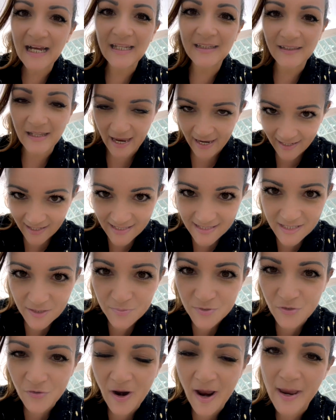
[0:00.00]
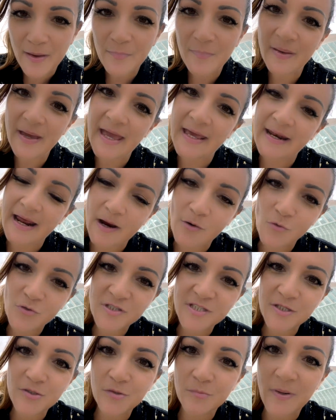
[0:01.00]
like and subscribe, and I
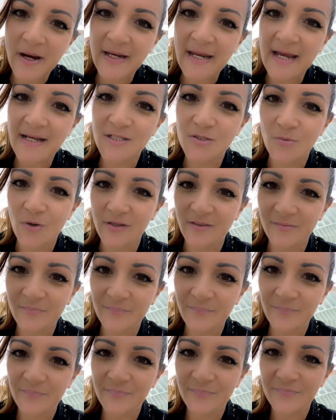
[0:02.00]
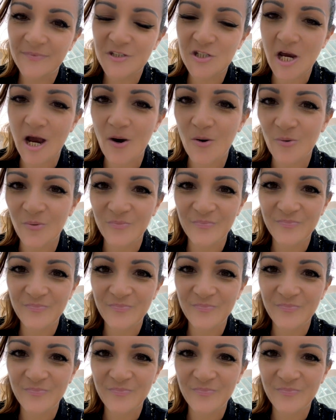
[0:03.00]
will see you in my next one. Ciao.